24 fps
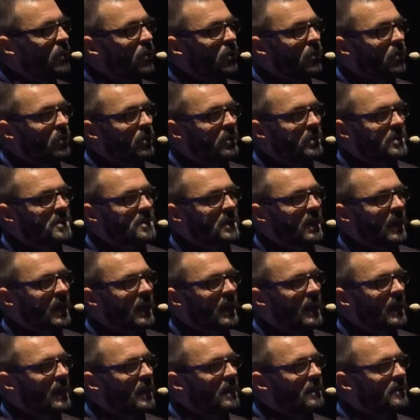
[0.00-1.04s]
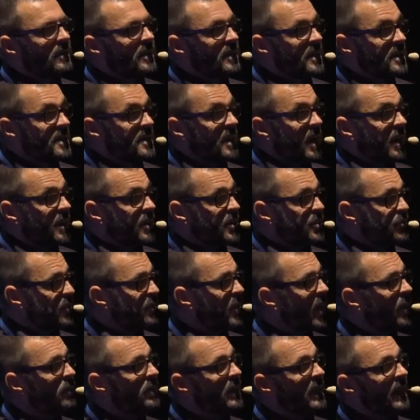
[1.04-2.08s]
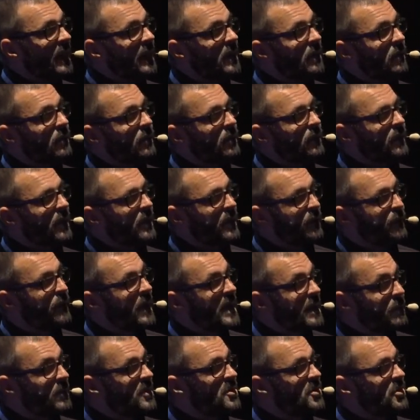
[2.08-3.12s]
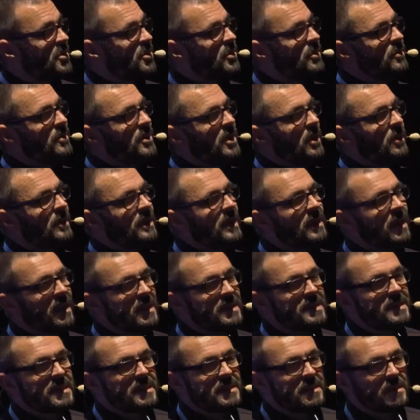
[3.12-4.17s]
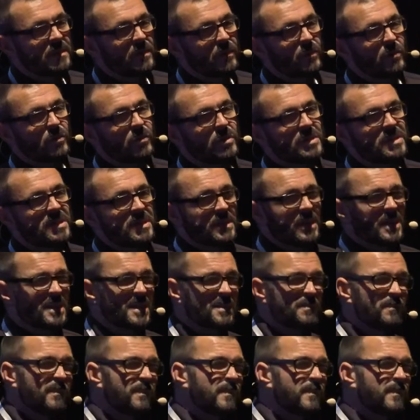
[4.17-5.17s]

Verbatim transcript: called uh, The Designers Republic, who were a very famous studio in the 90s and the noughties, and I,